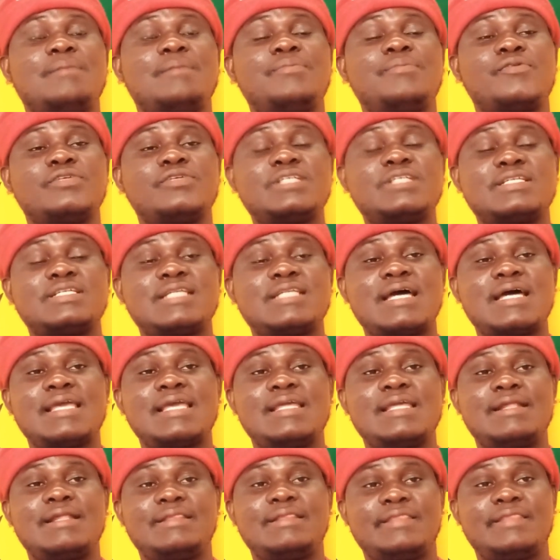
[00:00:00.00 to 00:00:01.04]
project that
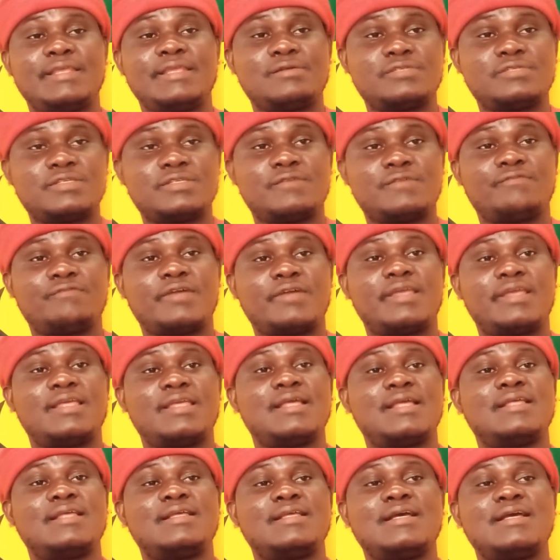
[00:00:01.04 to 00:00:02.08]
he built over
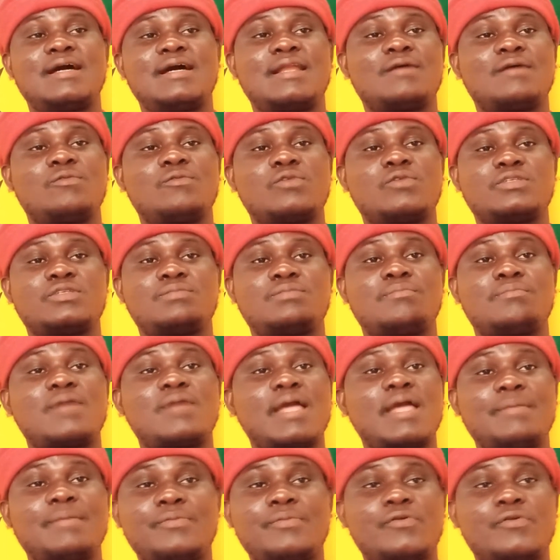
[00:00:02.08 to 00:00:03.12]
here in Ghana was
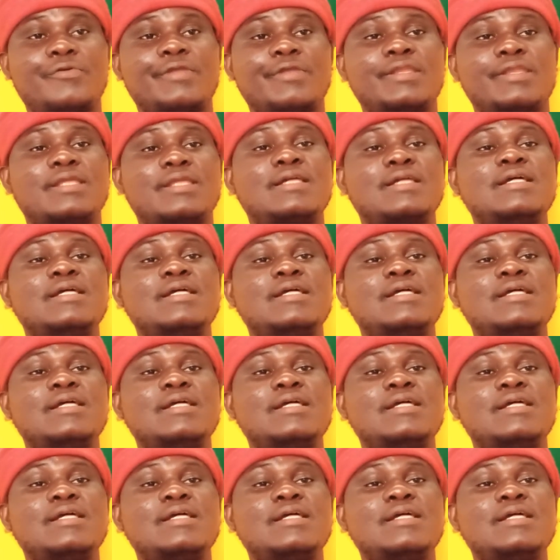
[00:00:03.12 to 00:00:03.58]
mind blowing.